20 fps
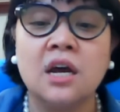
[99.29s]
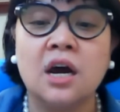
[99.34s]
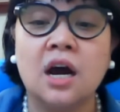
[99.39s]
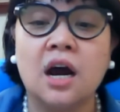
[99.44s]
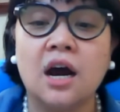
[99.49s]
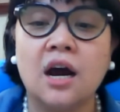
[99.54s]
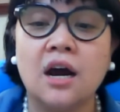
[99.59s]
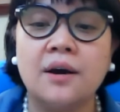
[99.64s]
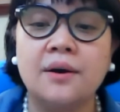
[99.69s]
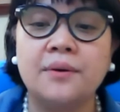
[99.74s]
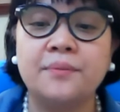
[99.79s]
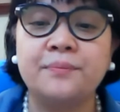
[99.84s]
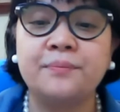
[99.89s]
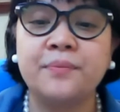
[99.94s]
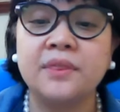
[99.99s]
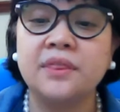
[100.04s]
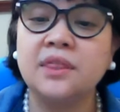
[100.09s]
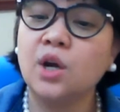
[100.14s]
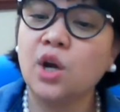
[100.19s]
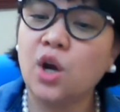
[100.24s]

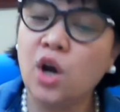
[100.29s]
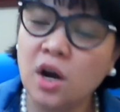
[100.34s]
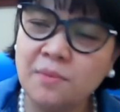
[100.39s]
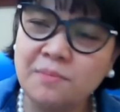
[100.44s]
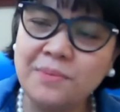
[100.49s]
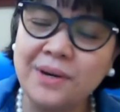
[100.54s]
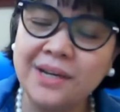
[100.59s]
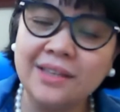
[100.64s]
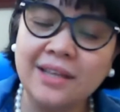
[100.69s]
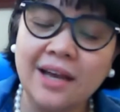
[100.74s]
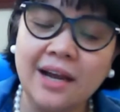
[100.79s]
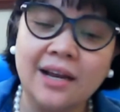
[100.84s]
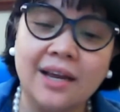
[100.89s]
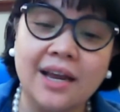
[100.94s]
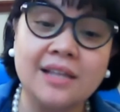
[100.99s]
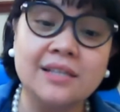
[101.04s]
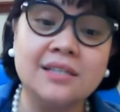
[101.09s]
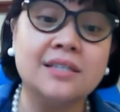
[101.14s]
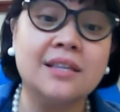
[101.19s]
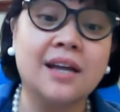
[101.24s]
The combat
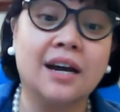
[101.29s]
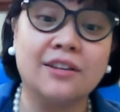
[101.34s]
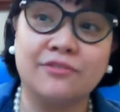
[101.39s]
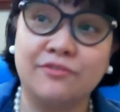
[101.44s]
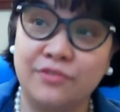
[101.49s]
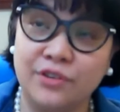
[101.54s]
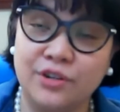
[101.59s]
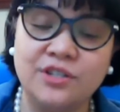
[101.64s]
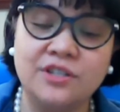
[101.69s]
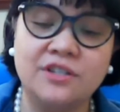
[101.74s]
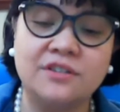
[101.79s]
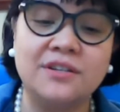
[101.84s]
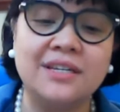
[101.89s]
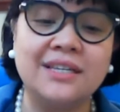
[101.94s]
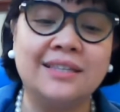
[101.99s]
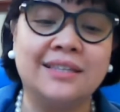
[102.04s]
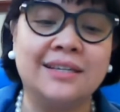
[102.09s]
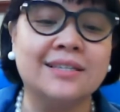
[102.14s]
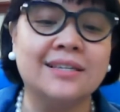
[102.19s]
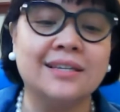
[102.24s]
against the
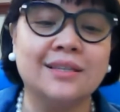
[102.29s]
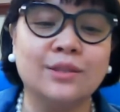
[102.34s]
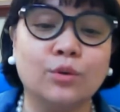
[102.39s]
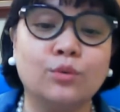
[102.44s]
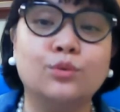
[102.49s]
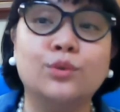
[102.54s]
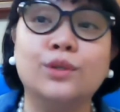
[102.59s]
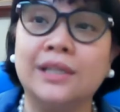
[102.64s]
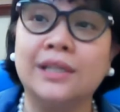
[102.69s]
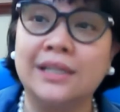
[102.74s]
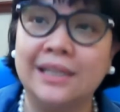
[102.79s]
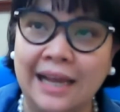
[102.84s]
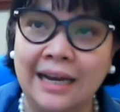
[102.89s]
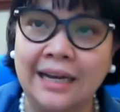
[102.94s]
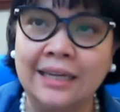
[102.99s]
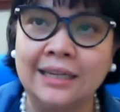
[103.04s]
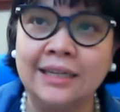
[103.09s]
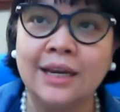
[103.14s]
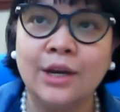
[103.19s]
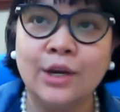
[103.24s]
adversary doesn't only
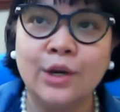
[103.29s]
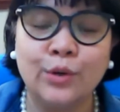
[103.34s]
lie